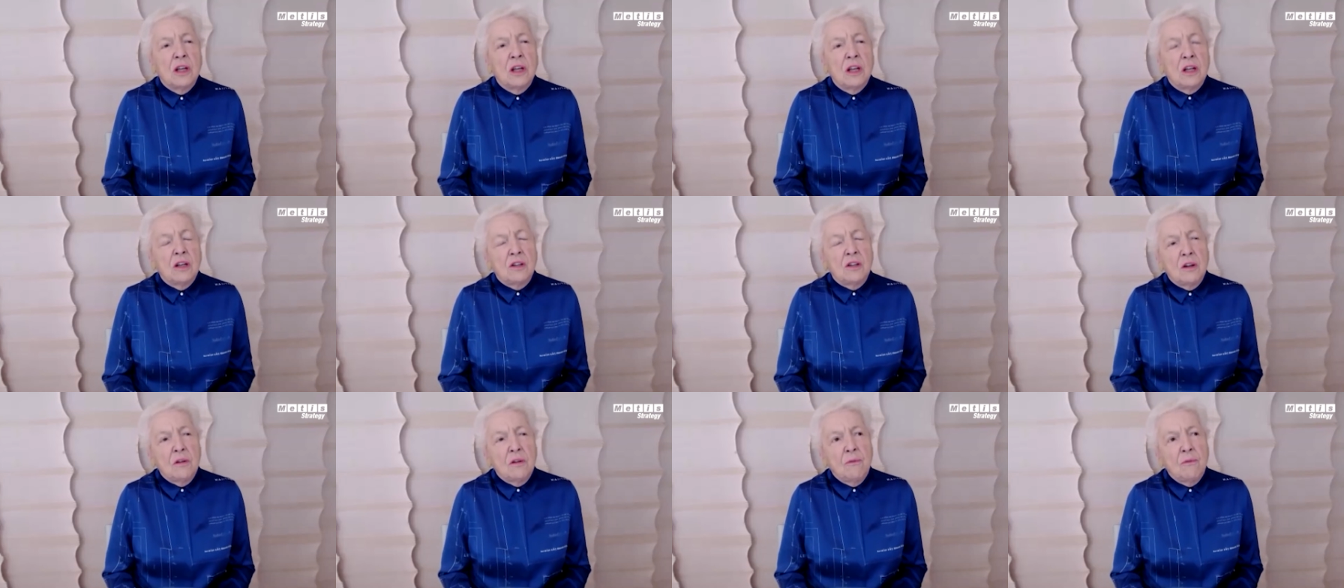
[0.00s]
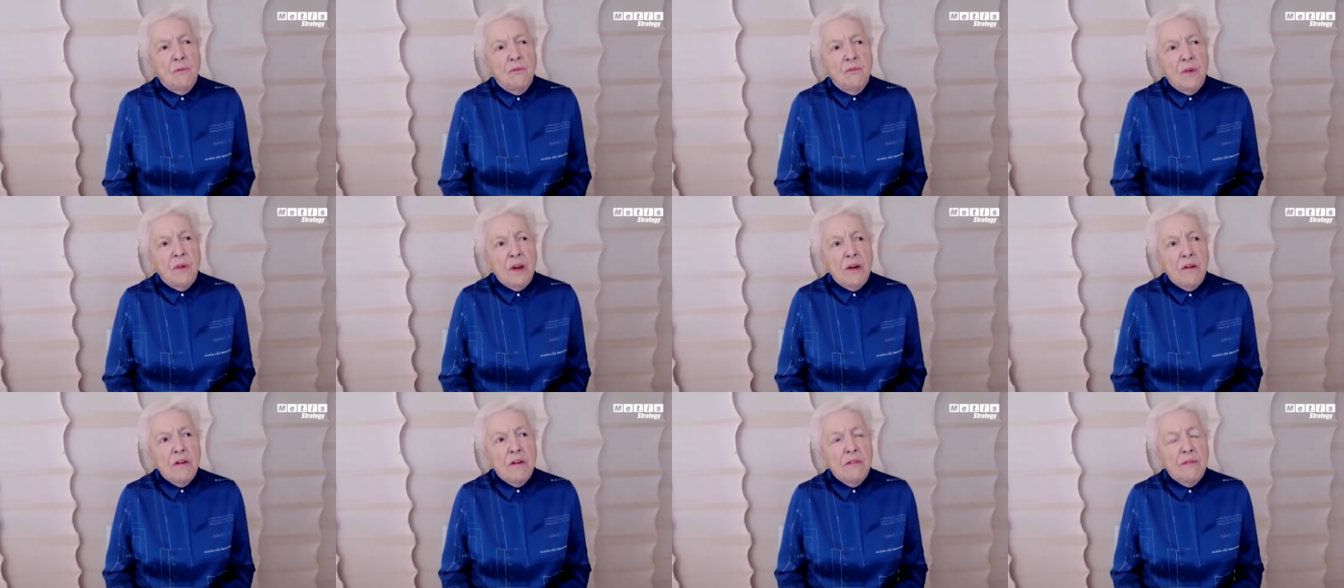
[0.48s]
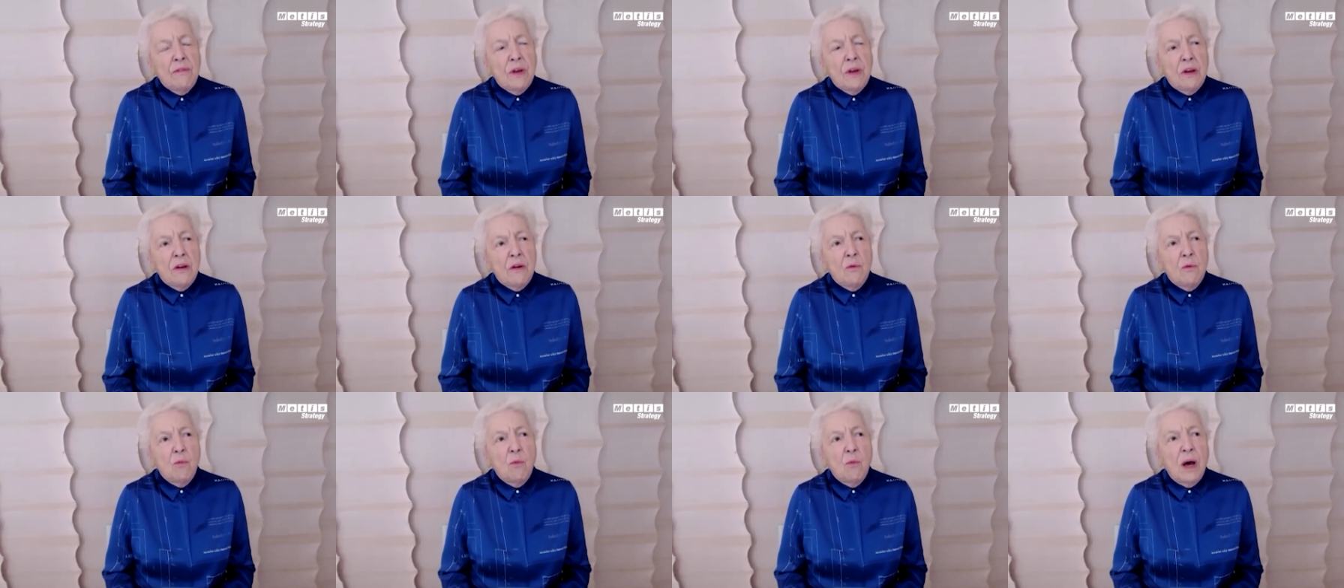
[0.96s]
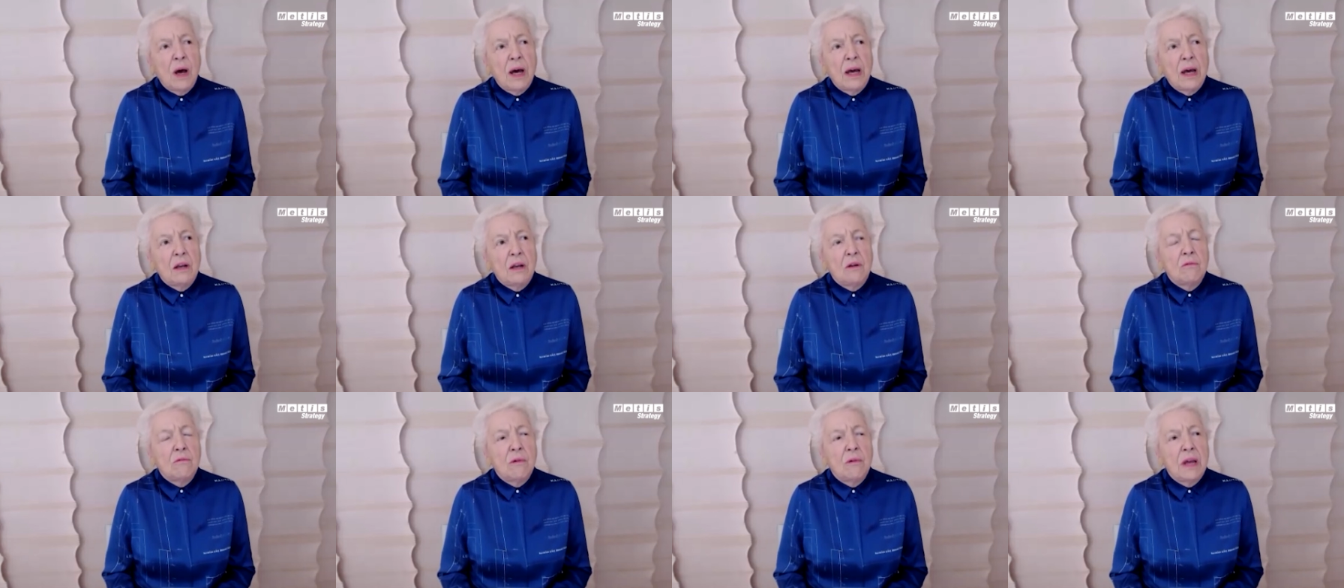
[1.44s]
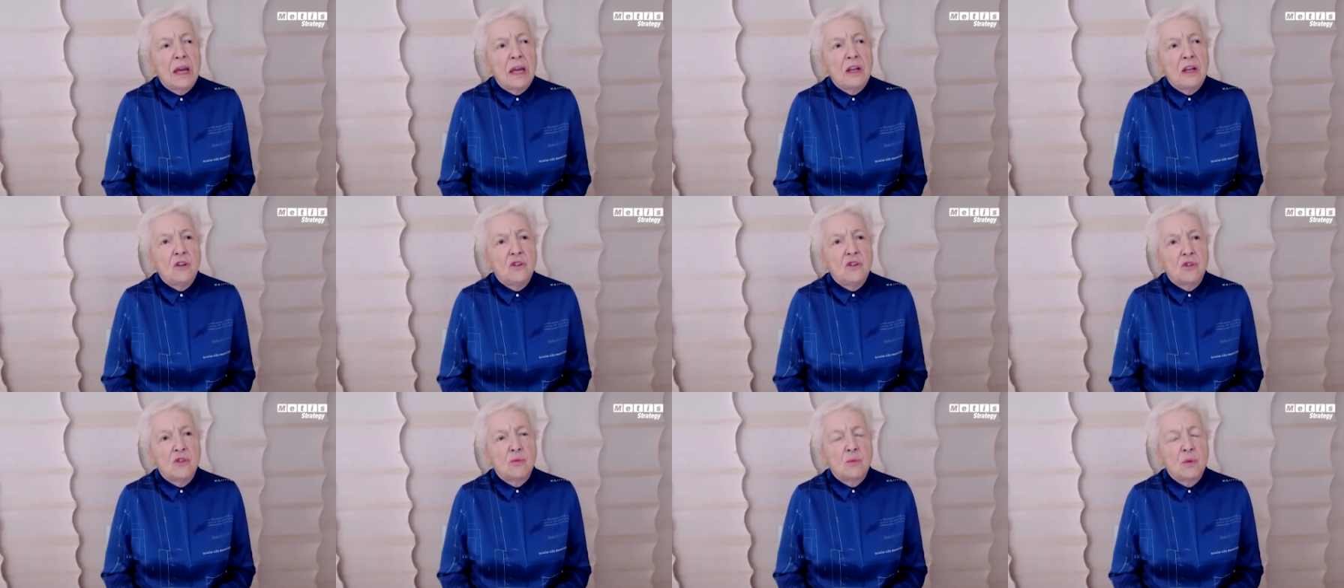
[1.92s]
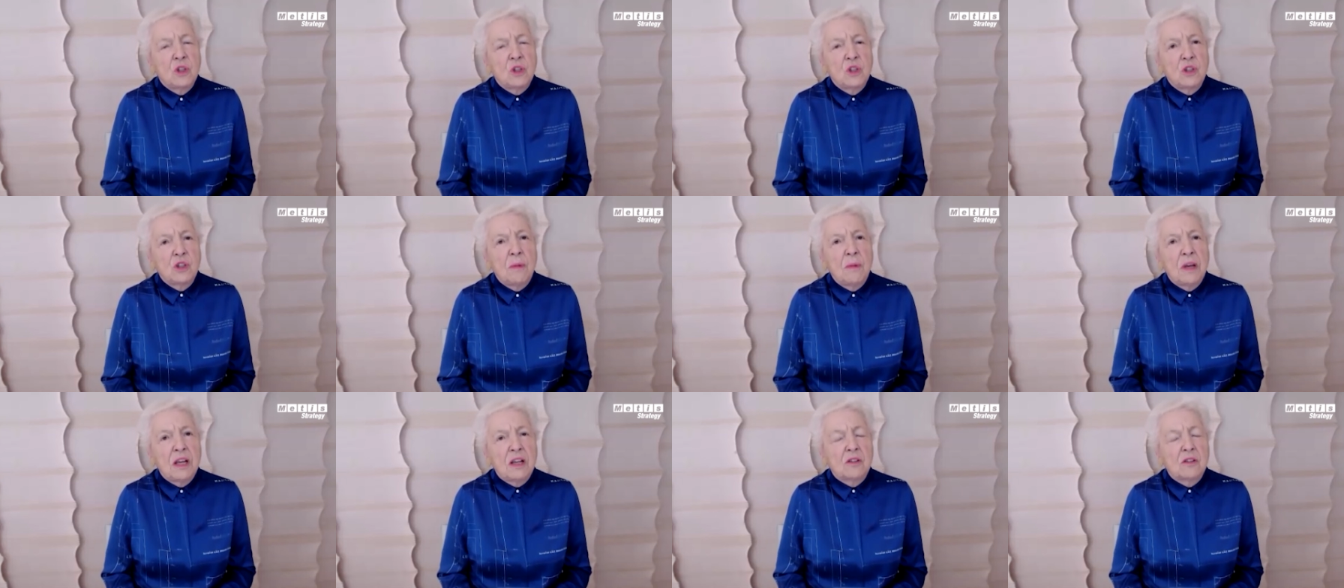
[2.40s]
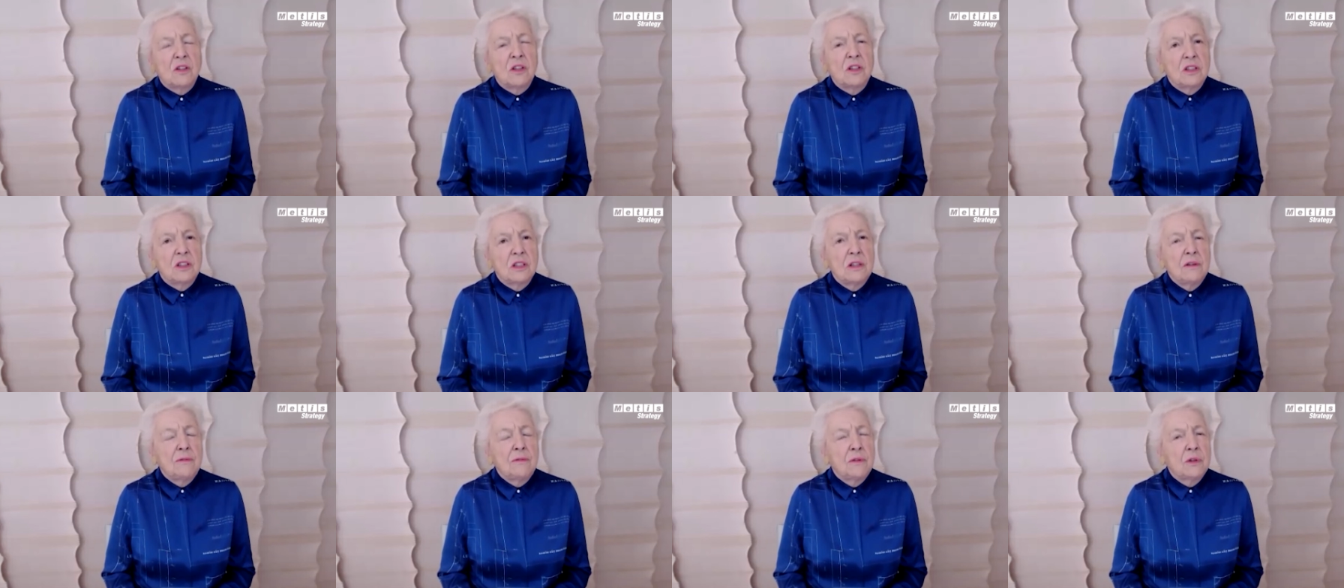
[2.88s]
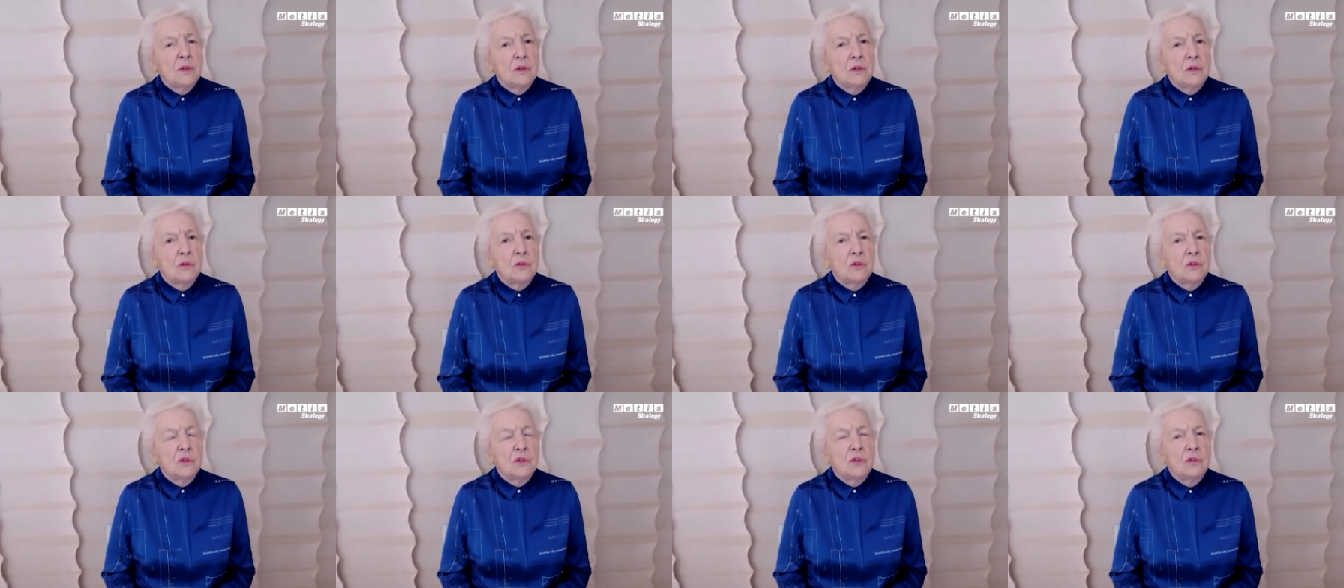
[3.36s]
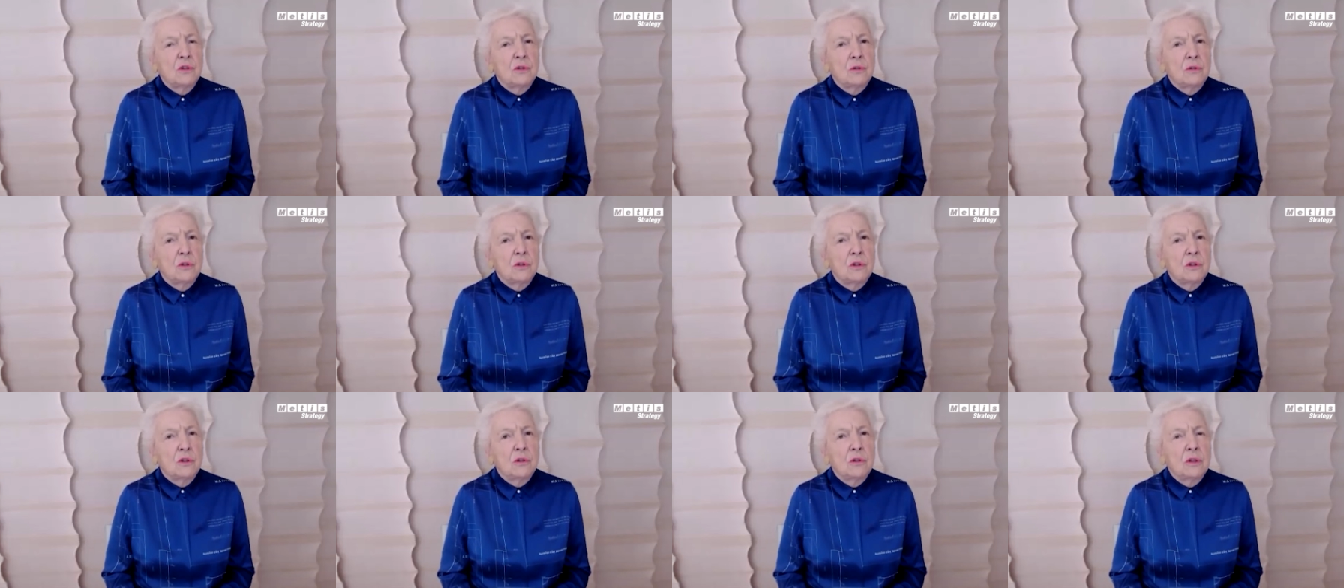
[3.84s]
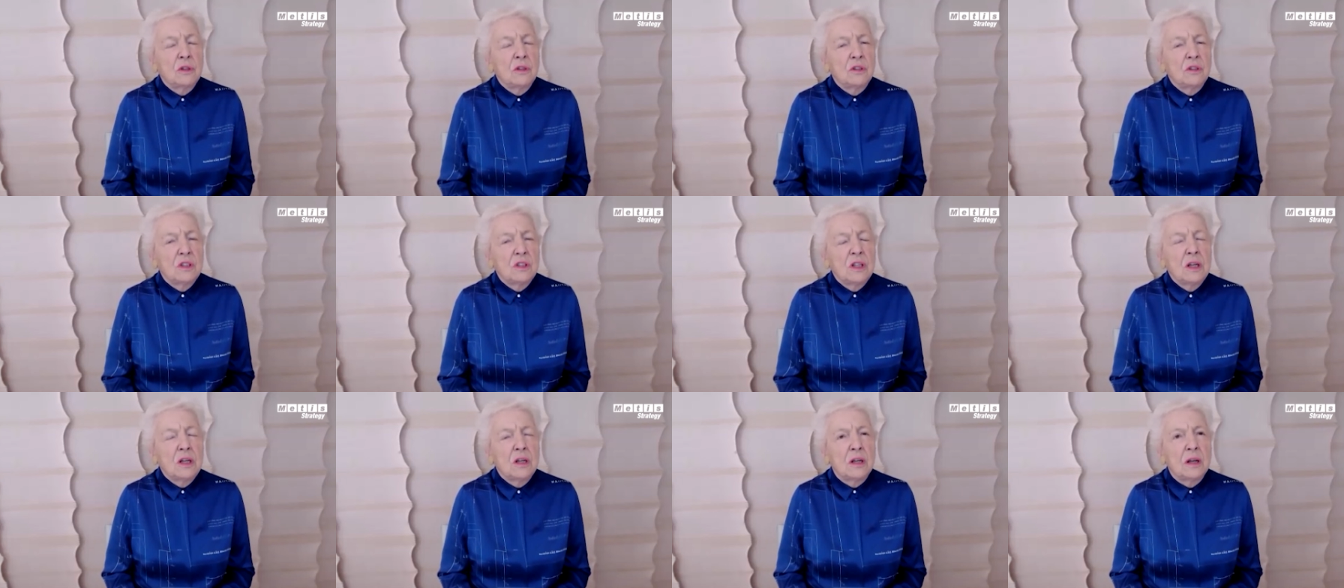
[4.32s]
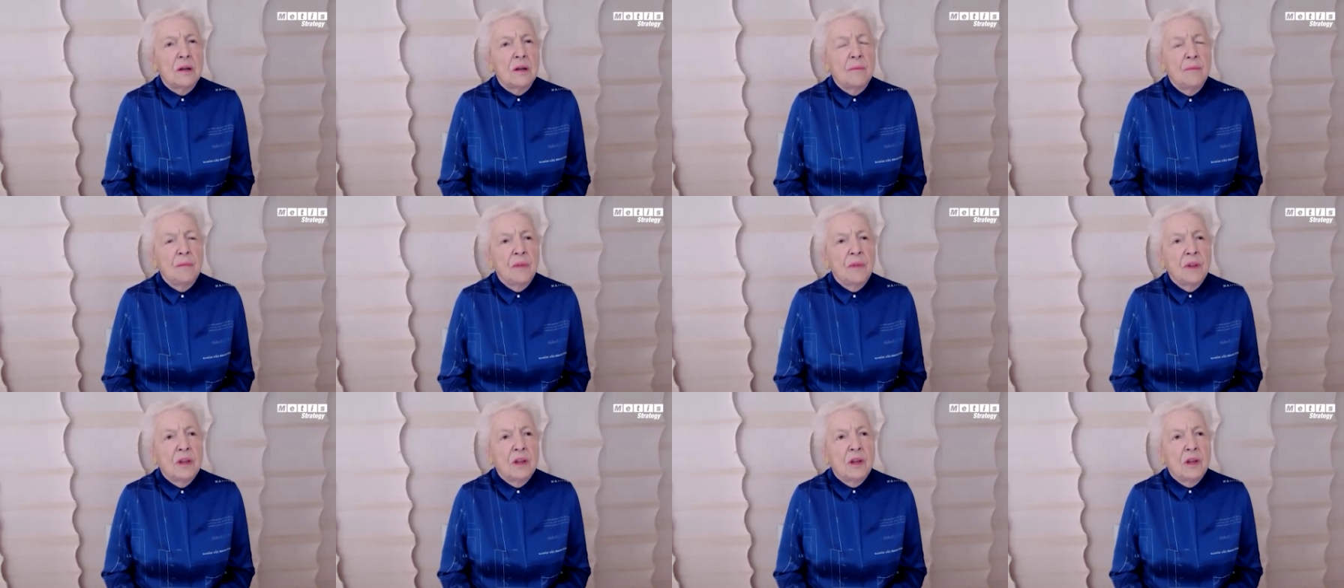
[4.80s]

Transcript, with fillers: It's a very, very wide range, which makes it difficult to, to consider